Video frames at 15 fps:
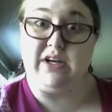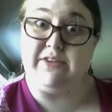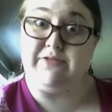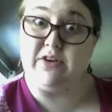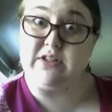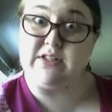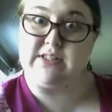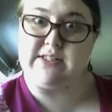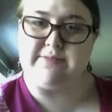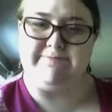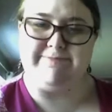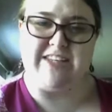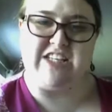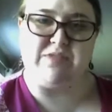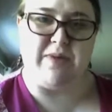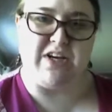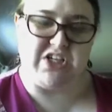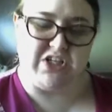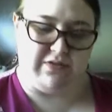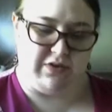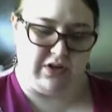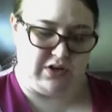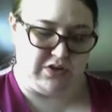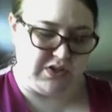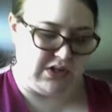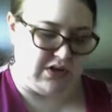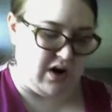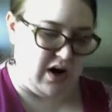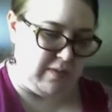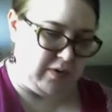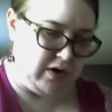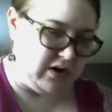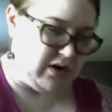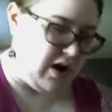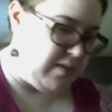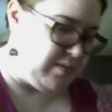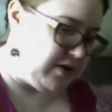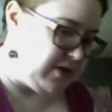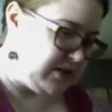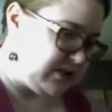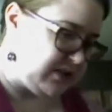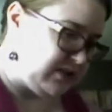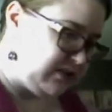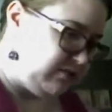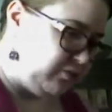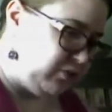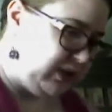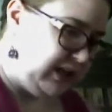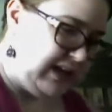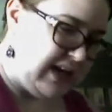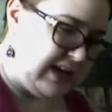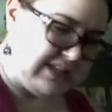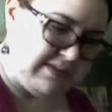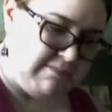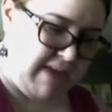and then no one will know the difference, especially if you're using copper. Copper